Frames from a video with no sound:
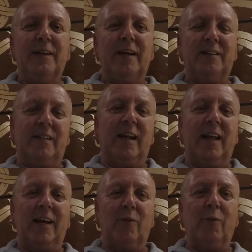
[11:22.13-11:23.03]
I said, I
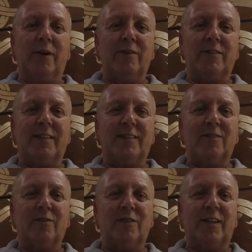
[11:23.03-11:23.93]
like a window seat.
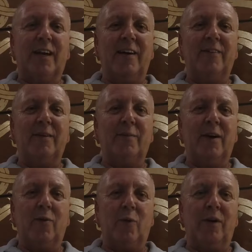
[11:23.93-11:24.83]
So she gave me
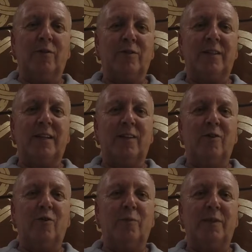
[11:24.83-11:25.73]
a window seat,
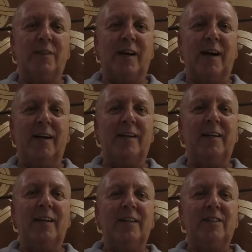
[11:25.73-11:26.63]
noon beside.
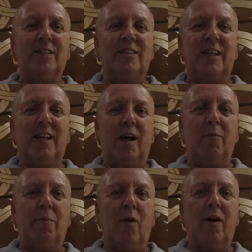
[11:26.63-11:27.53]
She said,
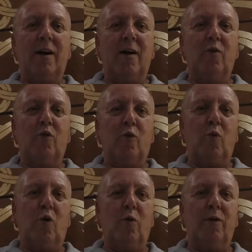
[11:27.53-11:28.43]
I'll block out the
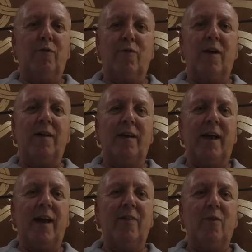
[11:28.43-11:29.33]
row in front
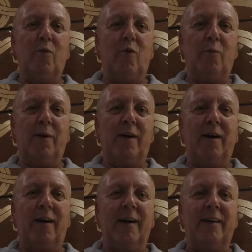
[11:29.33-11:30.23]
and the row
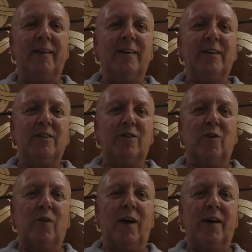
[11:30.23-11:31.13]
behind
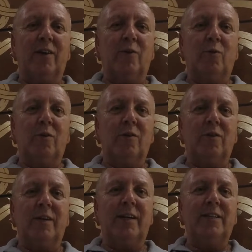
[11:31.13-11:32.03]
so that you
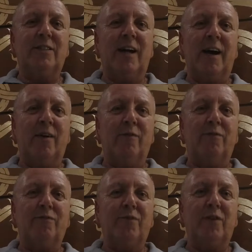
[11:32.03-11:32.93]
will each have
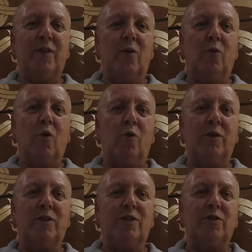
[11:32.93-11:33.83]
a row
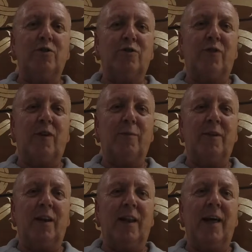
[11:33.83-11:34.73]
to choose from
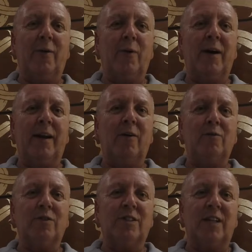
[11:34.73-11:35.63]
to lay right out
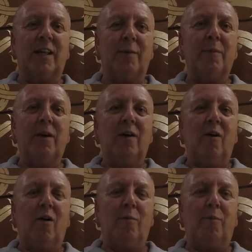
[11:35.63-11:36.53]
and sleep
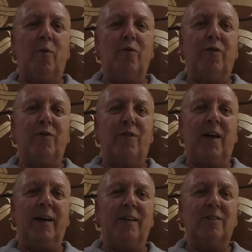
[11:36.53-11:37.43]
on both the
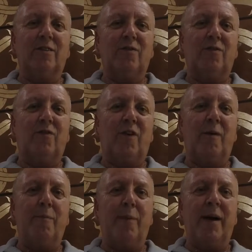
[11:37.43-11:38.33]
flights
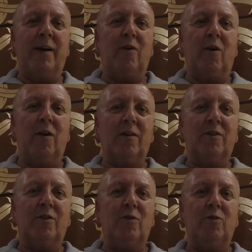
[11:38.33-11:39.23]
from Bangkok
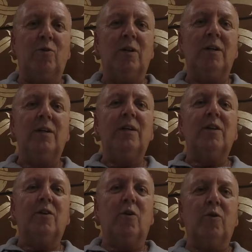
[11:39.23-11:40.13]
to
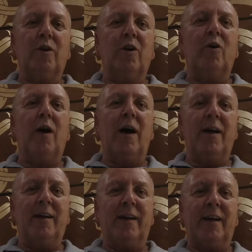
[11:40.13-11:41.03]
Tokyo
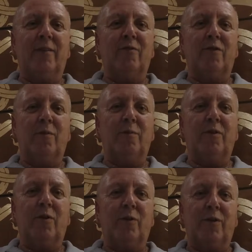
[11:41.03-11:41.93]
and again from
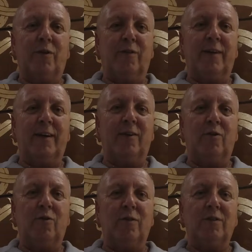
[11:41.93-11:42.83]
Tokyo to
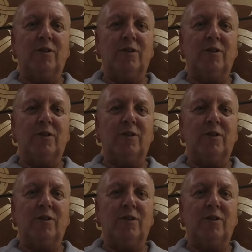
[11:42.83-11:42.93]
Vancouver.